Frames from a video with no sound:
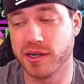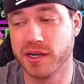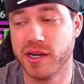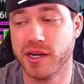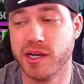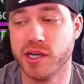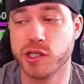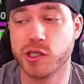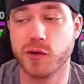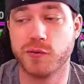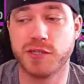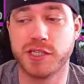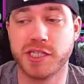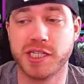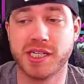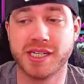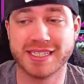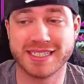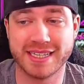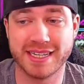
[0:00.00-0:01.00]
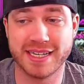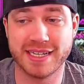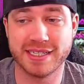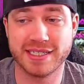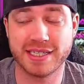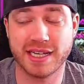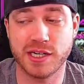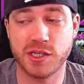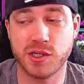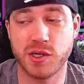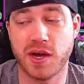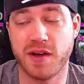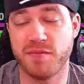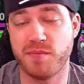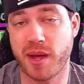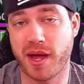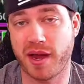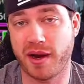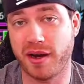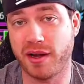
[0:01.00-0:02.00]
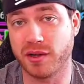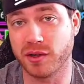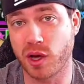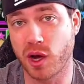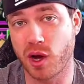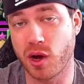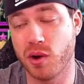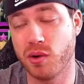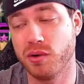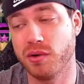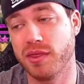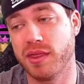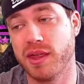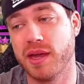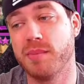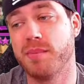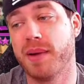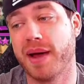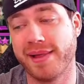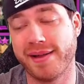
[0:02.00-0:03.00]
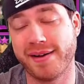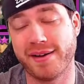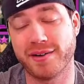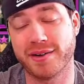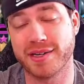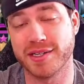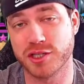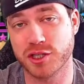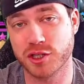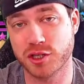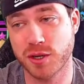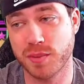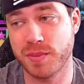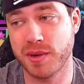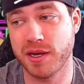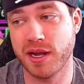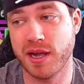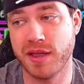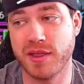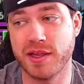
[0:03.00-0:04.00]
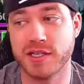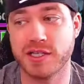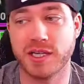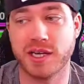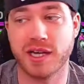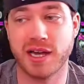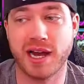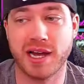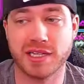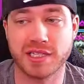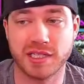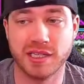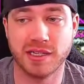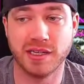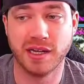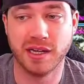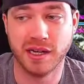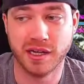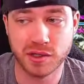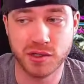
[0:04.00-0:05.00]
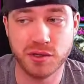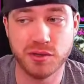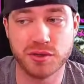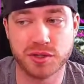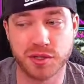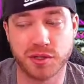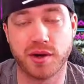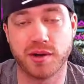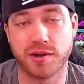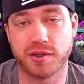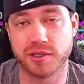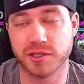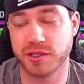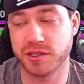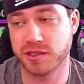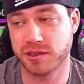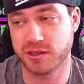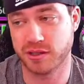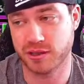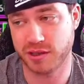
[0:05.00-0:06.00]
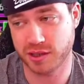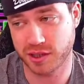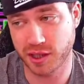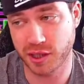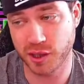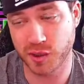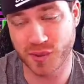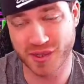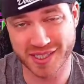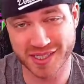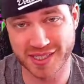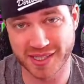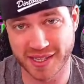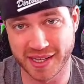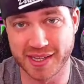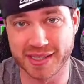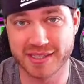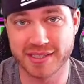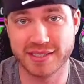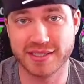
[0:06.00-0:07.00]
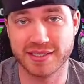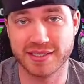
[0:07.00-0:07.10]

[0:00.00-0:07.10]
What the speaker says: So if she does this and you have Bad L go, then Bad L can strip it, and then she can actually use her other skill, which is this.